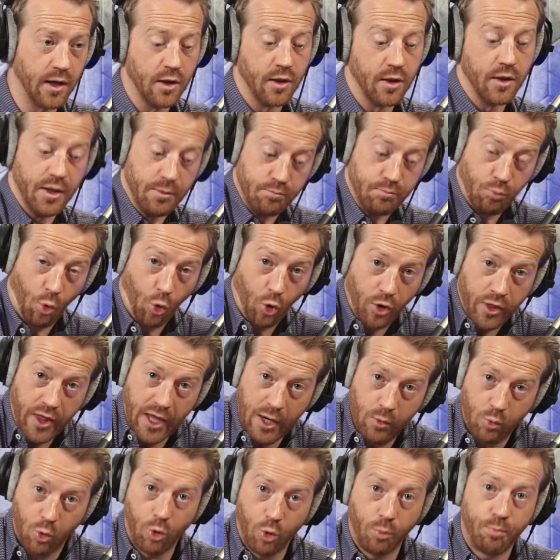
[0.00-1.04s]
the more they
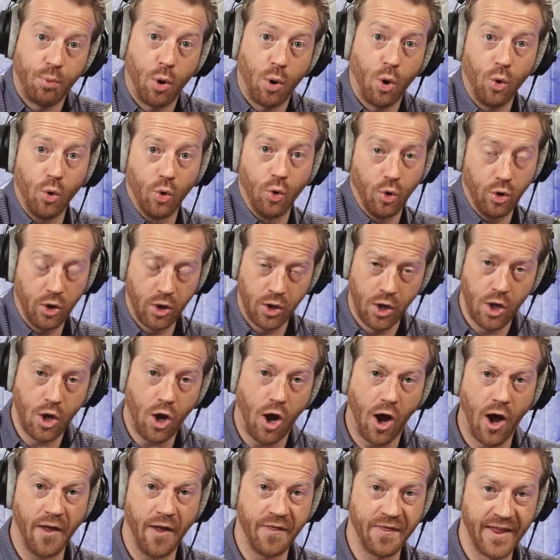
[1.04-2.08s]
will pull
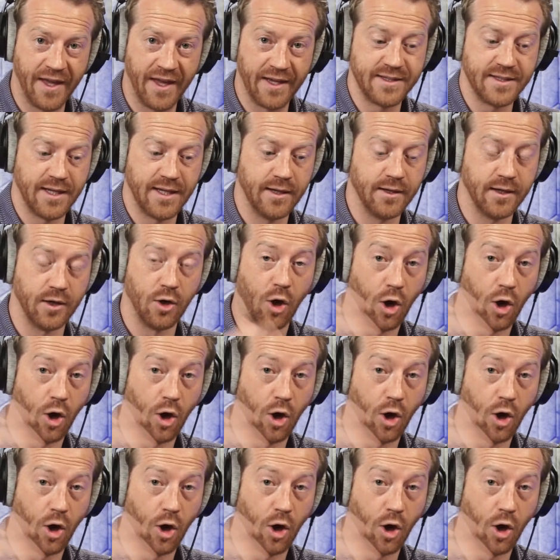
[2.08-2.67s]
on that tendon.